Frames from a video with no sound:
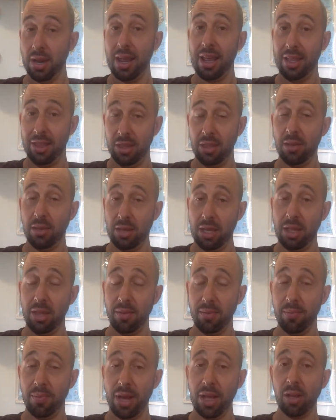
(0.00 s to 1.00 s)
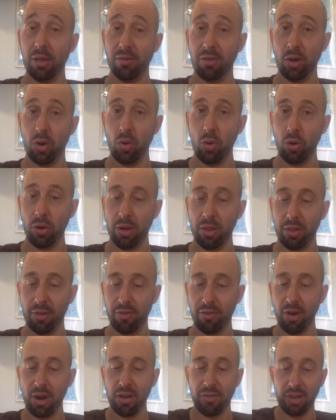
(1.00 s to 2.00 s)
in the bell of the horn at the
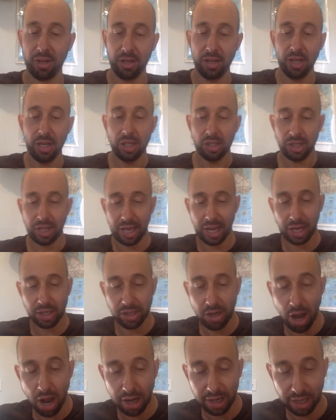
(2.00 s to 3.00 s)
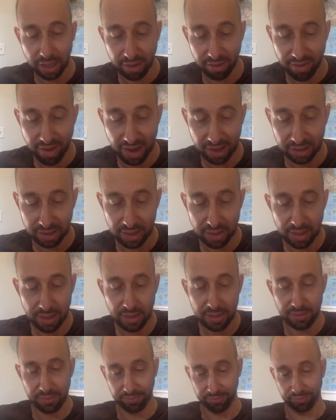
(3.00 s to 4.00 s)
front of it to get a talking effect.
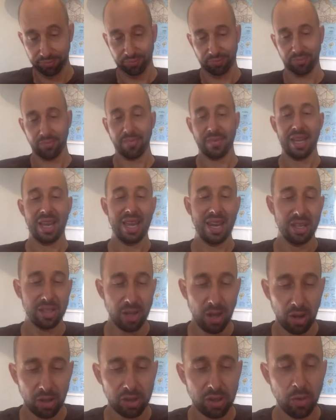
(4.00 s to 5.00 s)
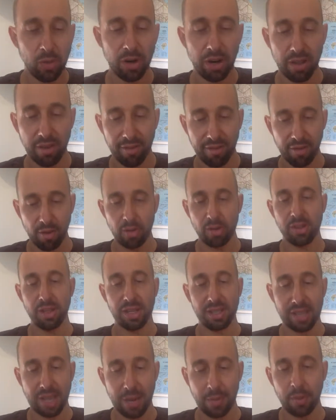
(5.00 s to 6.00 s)
It is also one of the first
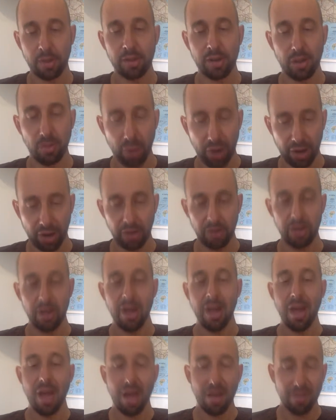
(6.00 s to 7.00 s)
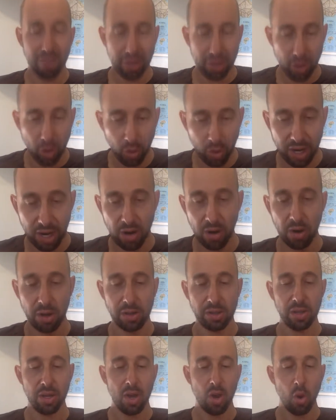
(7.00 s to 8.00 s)
examples on record of a
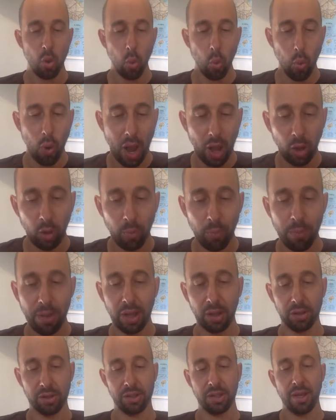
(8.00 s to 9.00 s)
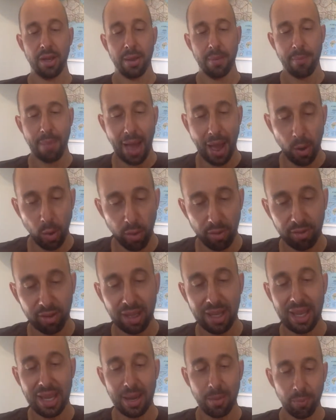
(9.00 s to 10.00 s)
coherent, well-built,
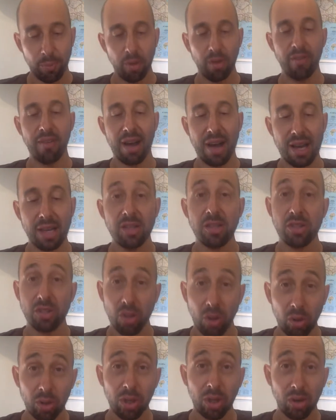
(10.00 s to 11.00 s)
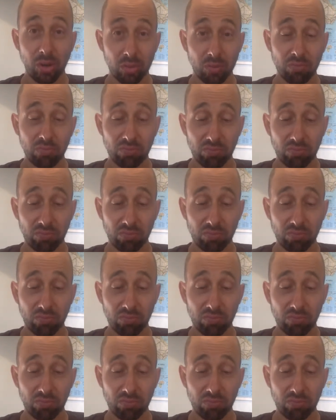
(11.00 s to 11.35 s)
powerfully improvised solo,